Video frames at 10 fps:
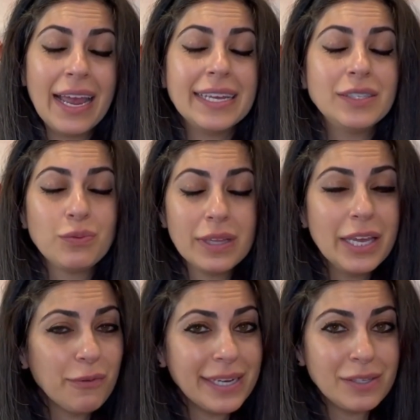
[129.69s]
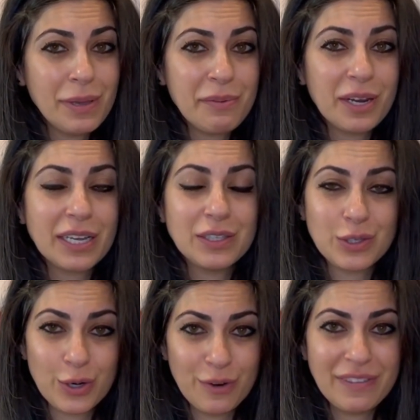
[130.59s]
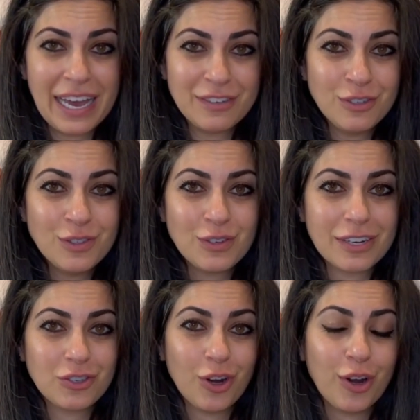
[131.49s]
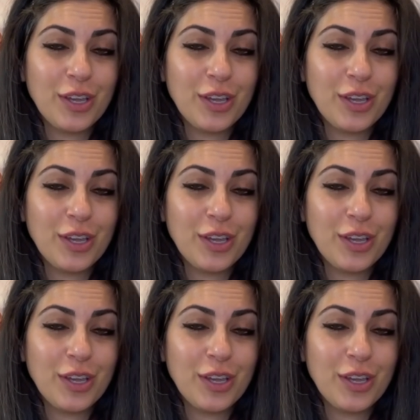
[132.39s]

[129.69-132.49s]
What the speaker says: It's really great to be able to conserve that tooth structure.